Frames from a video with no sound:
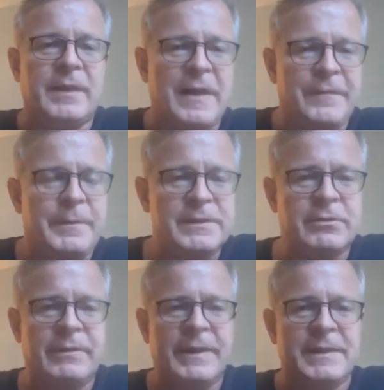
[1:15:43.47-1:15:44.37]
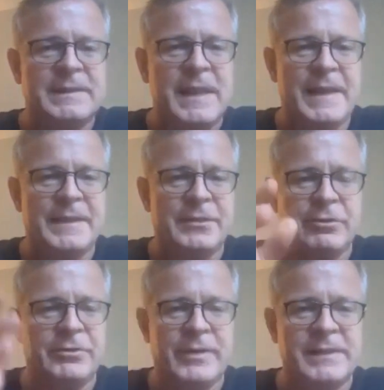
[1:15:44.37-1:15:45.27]
government has already decided
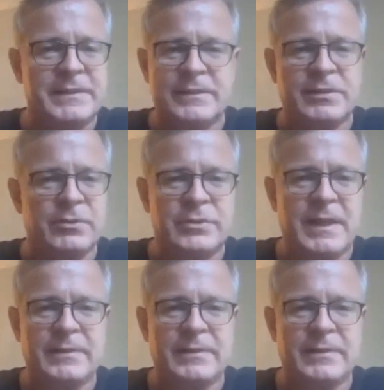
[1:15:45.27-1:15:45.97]
to address the social